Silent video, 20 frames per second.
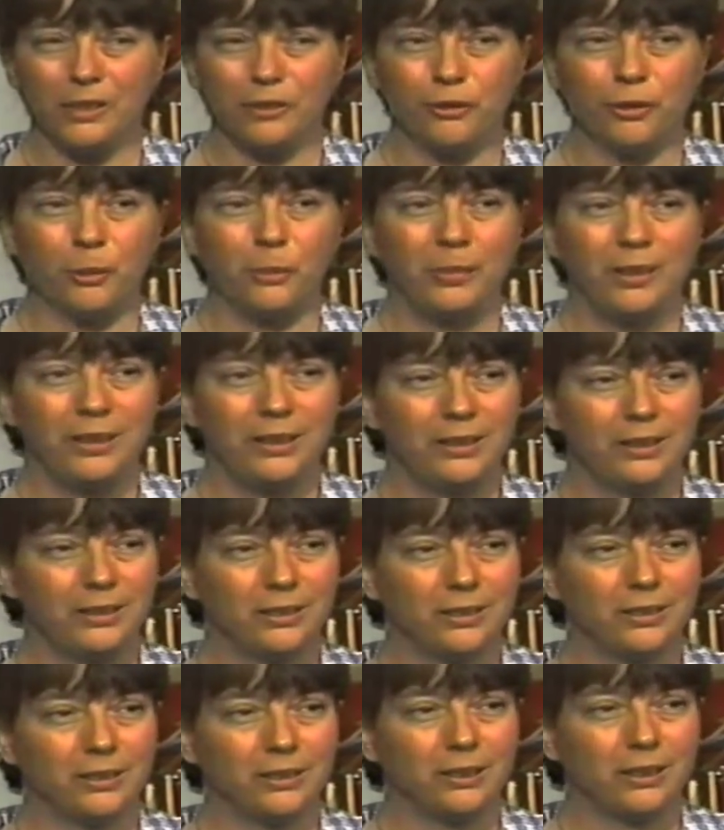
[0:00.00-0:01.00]
For me,
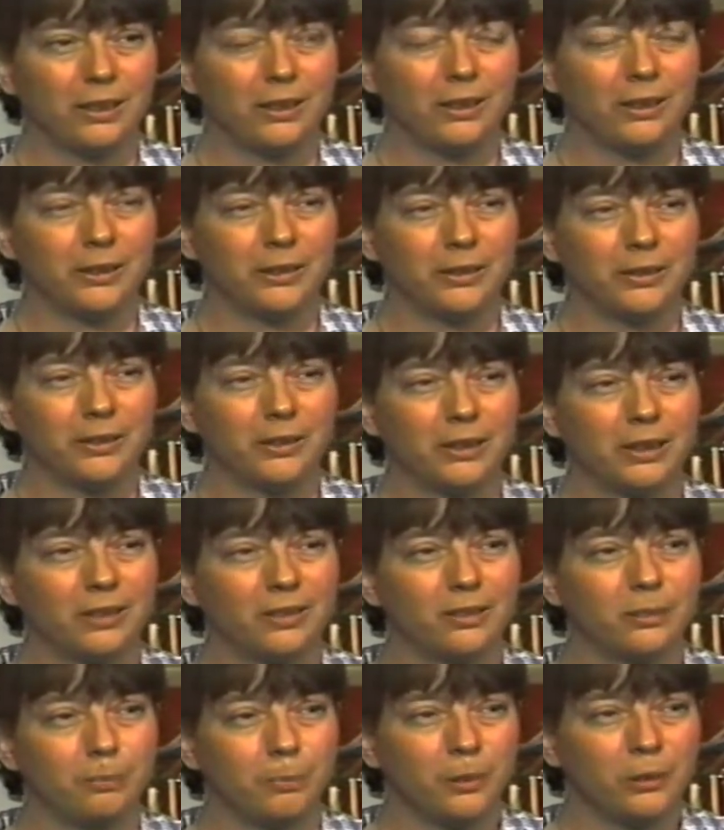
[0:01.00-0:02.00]
the
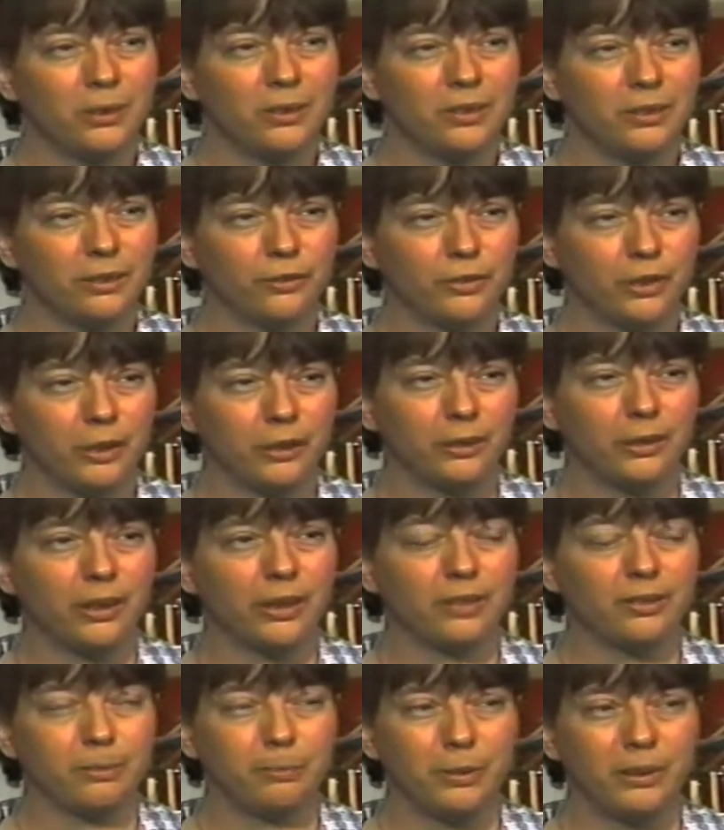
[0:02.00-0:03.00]
experience of art
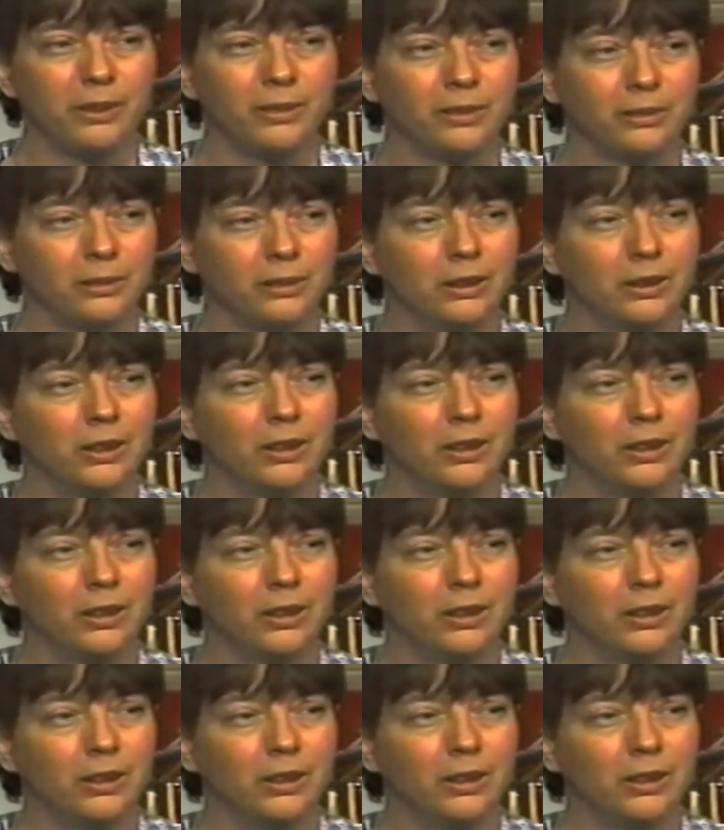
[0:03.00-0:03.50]
has been